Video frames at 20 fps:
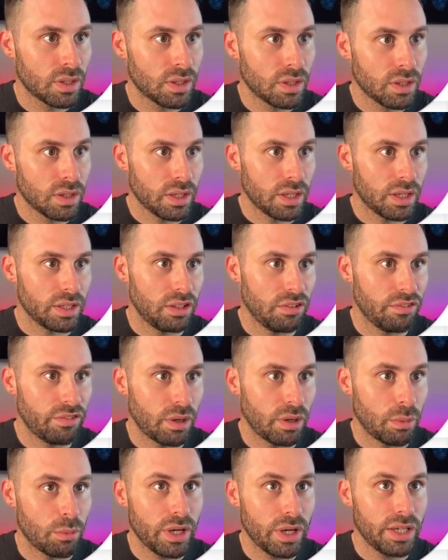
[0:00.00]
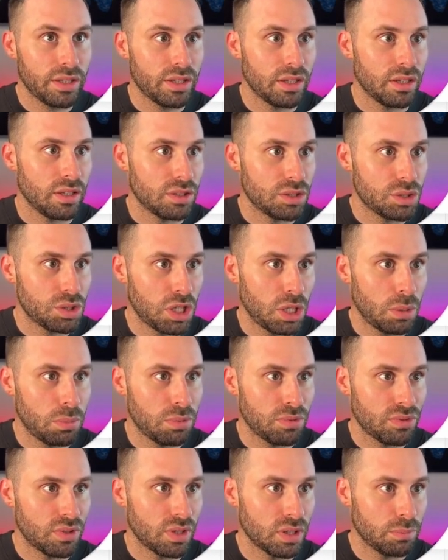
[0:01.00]
And if I'm right, then it's
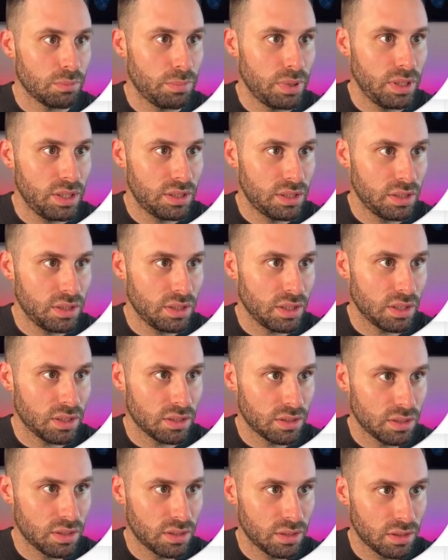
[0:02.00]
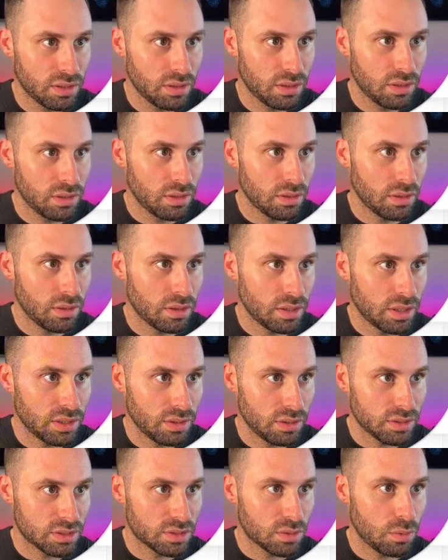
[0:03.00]

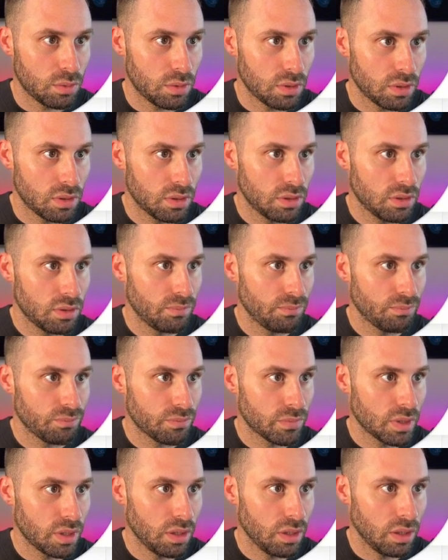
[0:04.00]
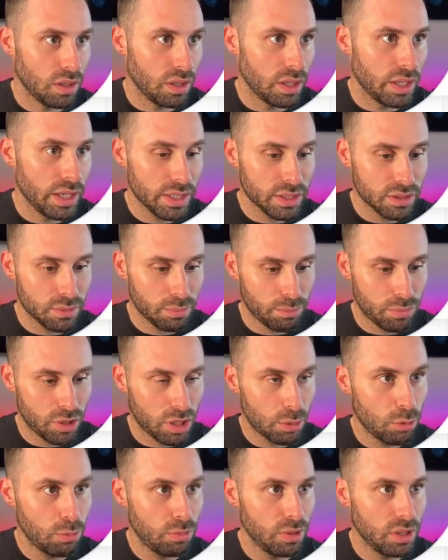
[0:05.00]
shapes.pt._let
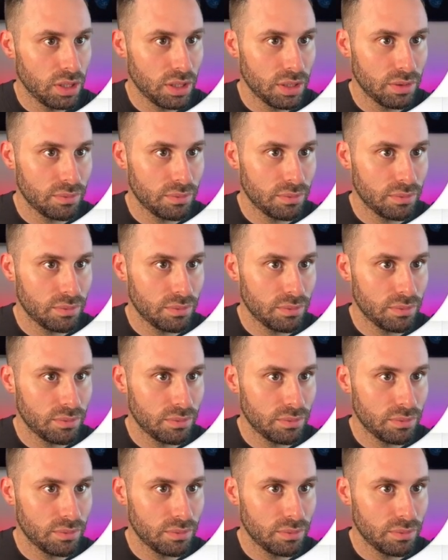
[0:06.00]
probably.